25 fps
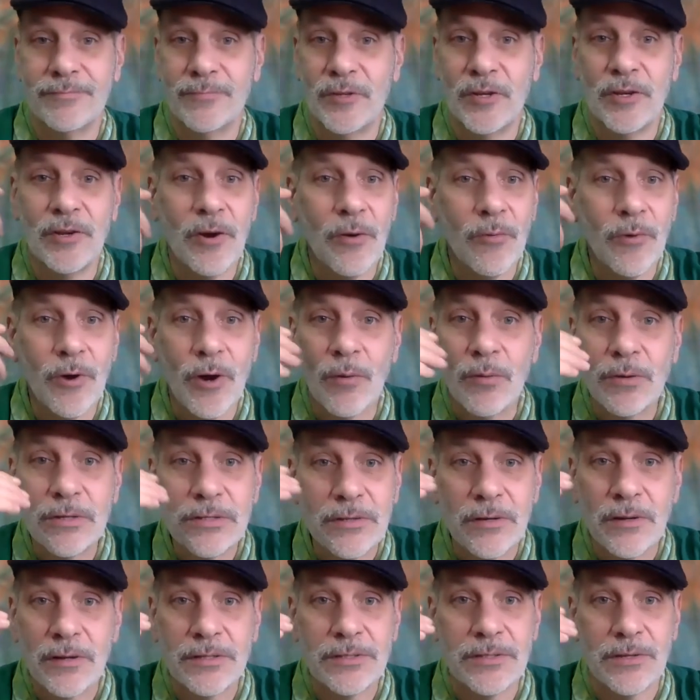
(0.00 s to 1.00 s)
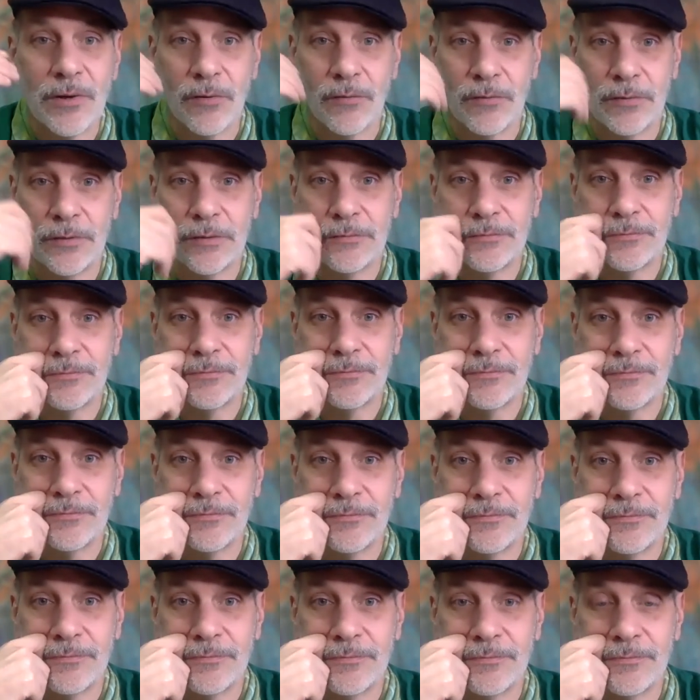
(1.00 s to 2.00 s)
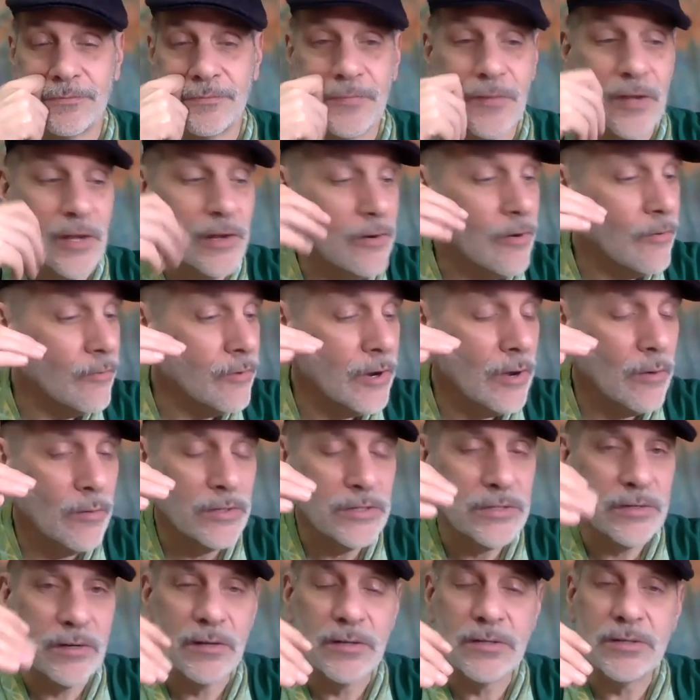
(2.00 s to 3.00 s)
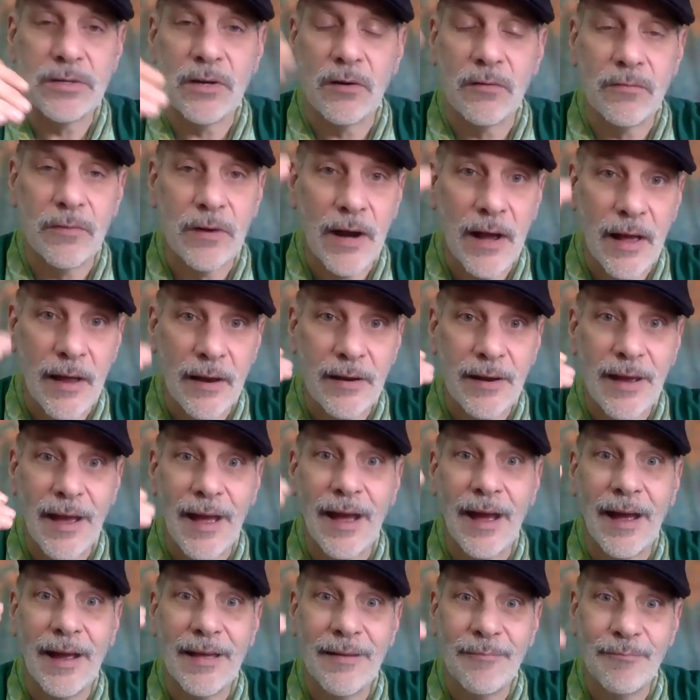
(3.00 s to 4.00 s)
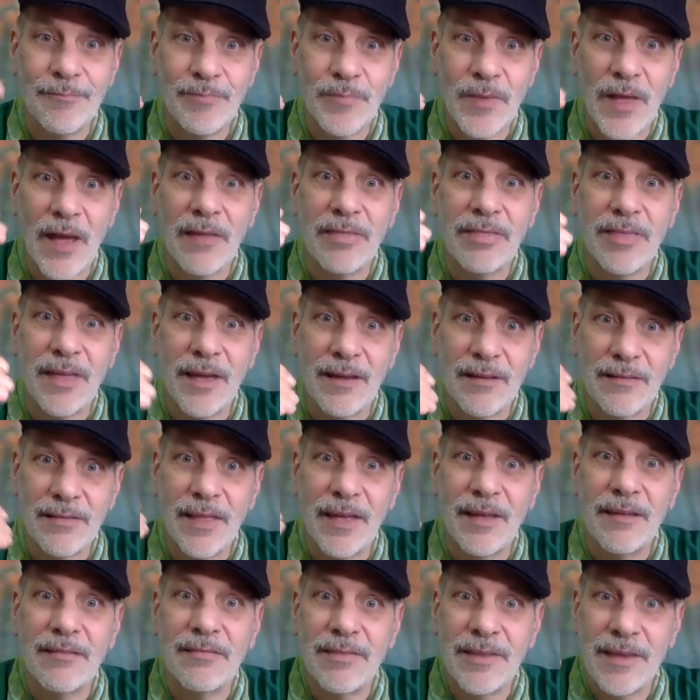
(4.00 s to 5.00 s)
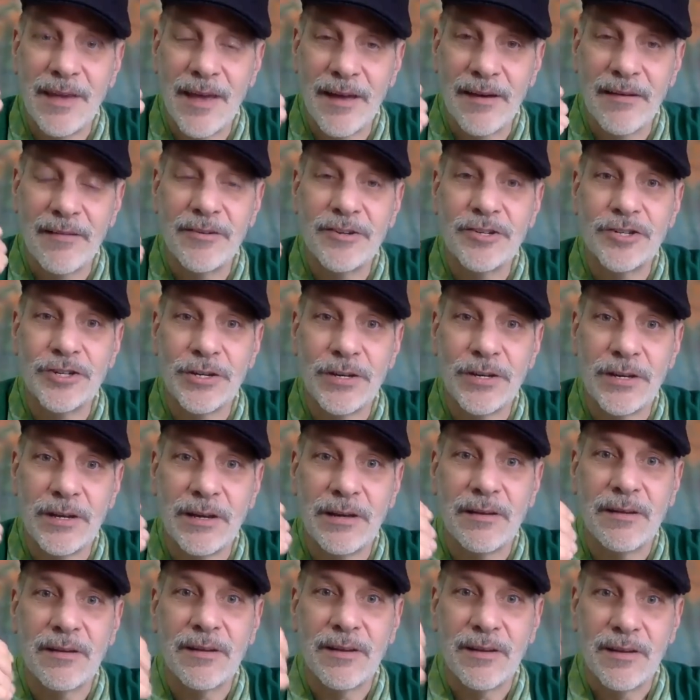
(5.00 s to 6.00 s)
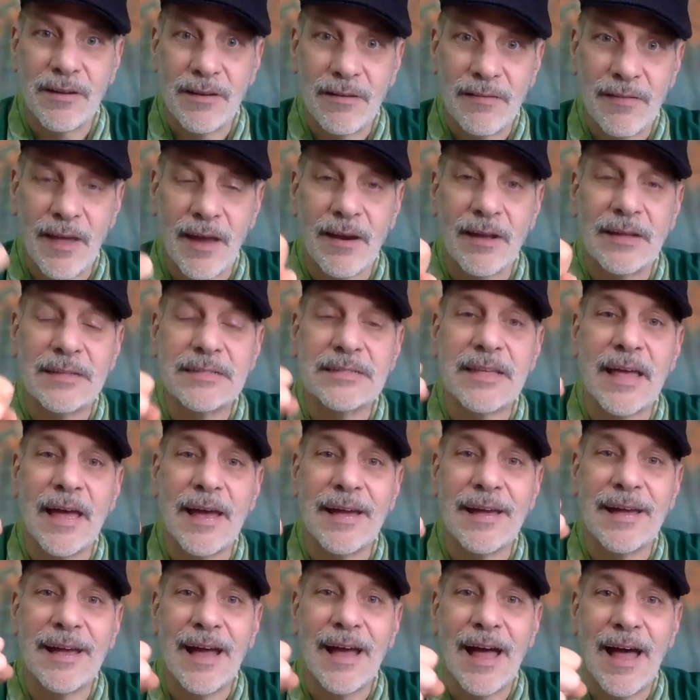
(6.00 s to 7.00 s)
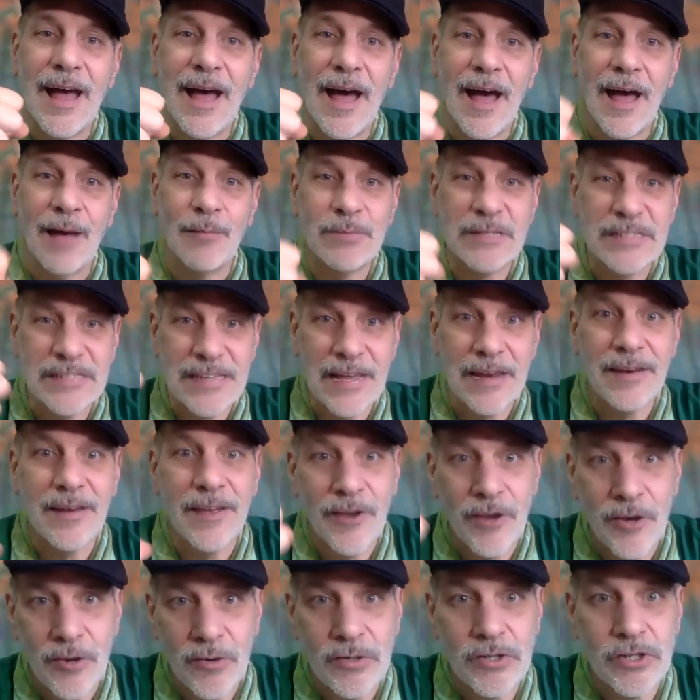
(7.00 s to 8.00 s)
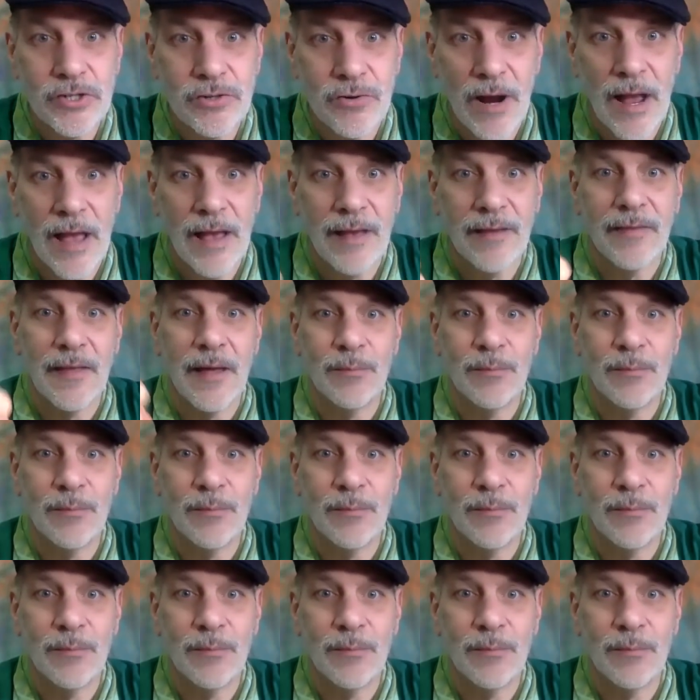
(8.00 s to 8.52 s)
You don't know until it's over. You don't know until it's over. And I think that the energy that is like, I'm sending you strength.